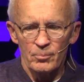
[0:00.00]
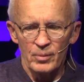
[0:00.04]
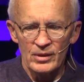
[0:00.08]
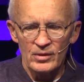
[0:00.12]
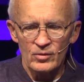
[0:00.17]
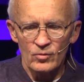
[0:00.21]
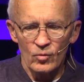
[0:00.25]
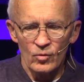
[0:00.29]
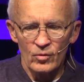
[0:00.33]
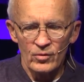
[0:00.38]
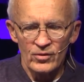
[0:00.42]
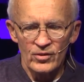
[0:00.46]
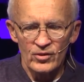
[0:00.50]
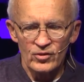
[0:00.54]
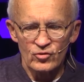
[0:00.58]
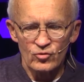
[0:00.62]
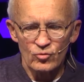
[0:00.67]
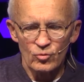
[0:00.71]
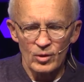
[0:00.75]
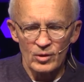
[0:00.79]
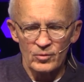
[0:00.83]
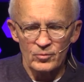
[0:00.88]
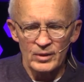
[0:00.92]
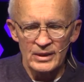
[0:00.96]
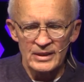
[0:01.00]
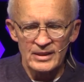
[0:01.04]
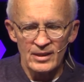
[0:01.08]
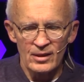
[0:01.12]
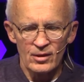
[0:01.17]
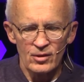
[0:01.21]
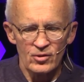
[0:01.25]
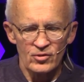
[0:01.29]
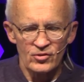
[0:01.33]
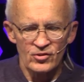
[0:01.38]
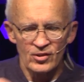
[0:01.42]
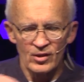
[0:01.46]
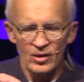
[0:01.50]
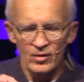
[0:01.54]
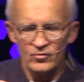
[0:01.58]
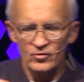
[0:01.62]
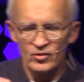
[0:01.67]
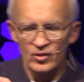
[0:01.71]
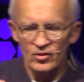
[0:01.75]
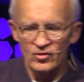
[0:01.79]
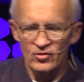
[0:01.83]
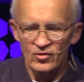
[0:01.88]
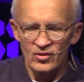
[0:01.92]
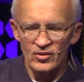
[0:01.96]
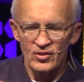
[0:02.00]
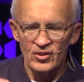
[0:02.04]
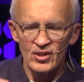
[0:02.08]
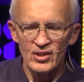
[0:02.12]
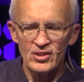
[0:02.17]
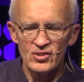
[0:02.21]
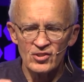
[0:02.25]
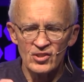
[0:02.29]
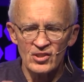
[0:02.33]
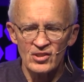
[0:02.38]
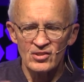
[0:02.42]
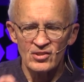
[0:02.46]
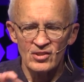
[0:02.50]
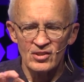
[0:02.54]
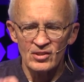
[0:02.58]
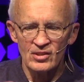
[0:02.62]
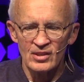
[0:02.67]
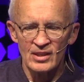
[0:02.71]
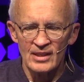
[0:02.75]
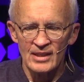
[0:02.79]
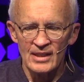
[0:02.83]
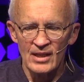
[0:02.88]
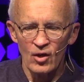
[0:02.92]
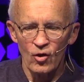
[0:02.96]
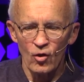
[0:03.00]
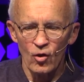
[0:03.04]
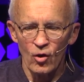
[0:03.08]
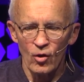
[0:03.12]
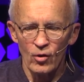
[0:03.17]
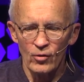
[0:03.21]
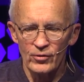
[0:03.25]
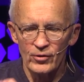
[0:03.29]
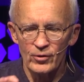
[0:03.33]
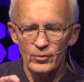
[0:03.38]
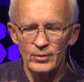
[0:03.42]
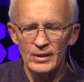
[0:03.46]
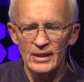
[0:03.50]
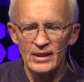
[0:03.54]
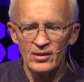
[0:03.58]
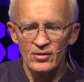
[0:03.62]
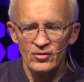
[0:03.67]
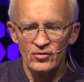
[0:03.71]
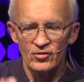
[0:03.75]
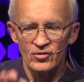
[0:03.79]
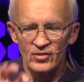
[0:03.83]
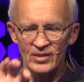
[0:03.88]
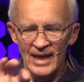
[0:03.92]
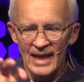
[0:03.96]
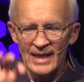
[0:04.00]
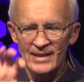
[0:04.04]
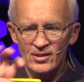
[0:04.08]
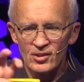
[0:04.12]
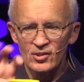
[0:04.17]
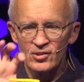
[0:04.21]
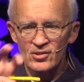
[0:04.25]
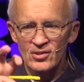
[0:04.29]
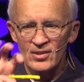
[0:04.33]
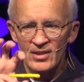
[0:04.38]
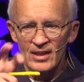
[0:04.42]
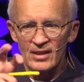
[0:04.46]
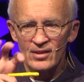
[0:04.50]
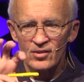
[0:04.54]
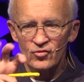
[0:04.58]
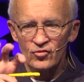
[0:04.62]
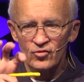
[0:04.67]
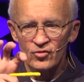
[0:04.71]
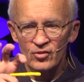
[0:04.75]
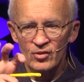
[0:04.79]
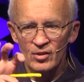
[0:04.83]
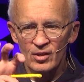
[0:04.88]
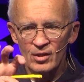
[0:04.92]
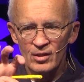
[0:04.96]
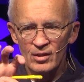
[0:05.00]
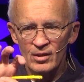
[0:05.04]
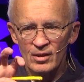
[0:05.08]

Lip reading: But the story we tell ourselves is this isn't all there is. Not just this.